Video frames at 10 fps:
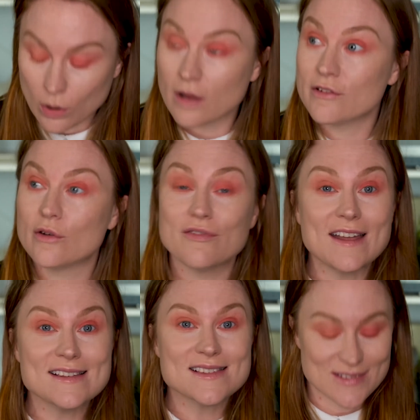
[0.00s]
over your
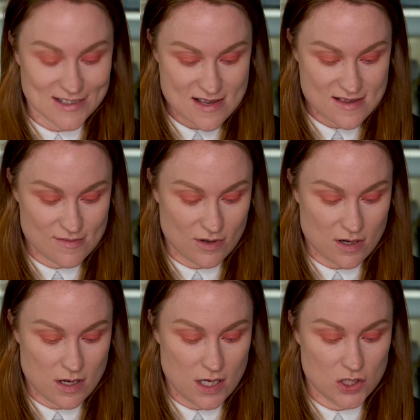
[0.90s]
face, which is what
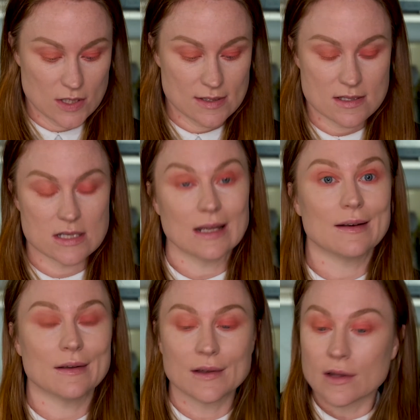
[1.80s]
I just did.
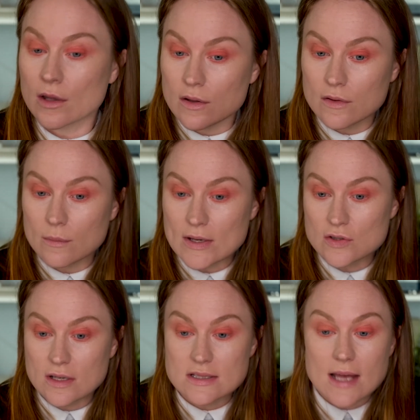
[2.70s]
So make sure
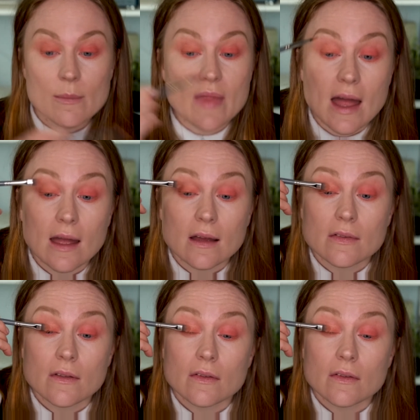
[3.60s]
you tap that excess